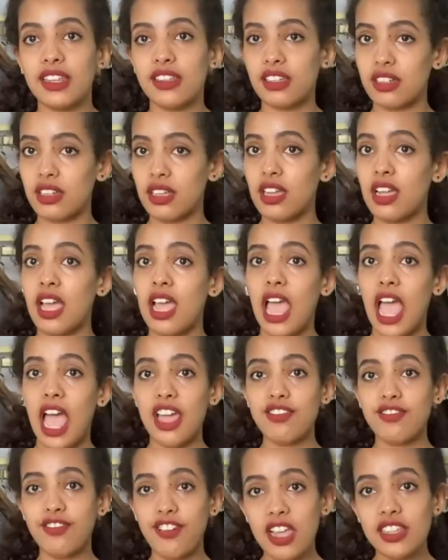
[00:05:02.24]
the
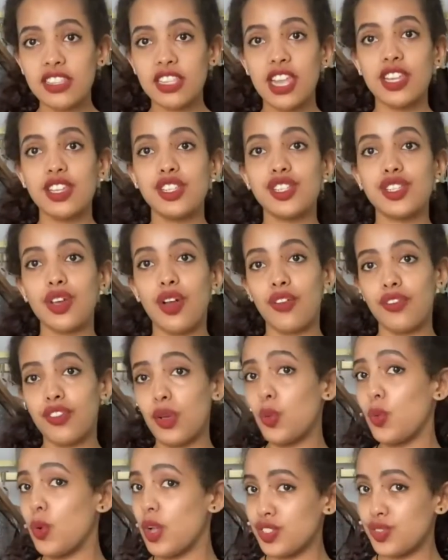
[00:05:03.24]
advantage of
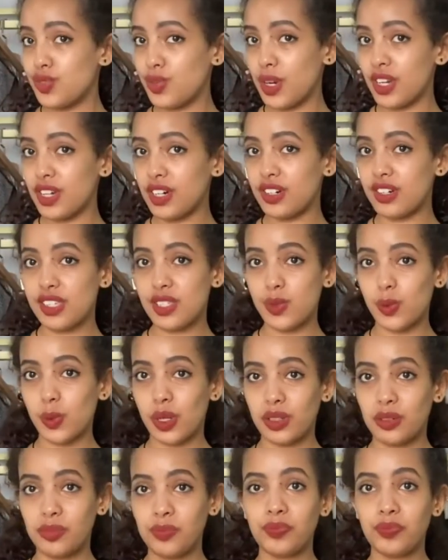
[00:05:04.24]
the waist trainer as well.